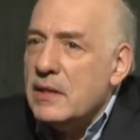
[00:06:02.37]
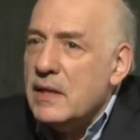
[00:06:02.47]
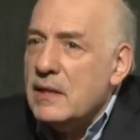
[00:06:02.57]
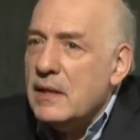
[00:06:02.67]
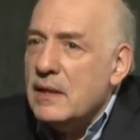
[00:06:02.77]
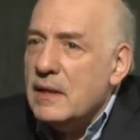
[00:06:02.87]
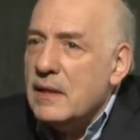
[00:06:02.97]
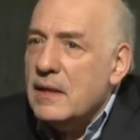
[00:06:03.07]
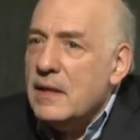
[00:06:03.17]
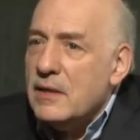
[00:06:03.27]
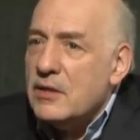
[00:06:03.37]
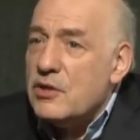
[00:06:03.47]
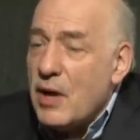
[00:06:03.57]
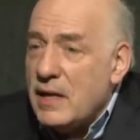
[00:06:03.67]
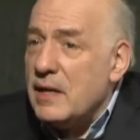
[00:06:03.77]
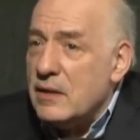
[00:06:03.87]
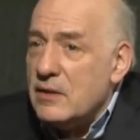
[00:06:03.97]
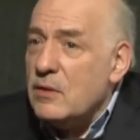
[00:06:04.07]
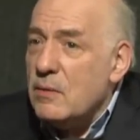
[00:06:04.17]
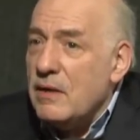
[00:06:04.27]
And I think the training
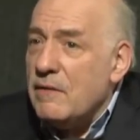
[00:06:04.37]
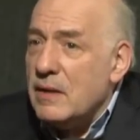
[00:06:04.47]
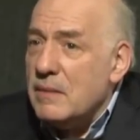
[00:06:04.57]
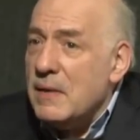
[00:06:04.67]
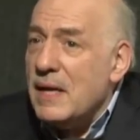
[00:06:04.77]
that you're giving them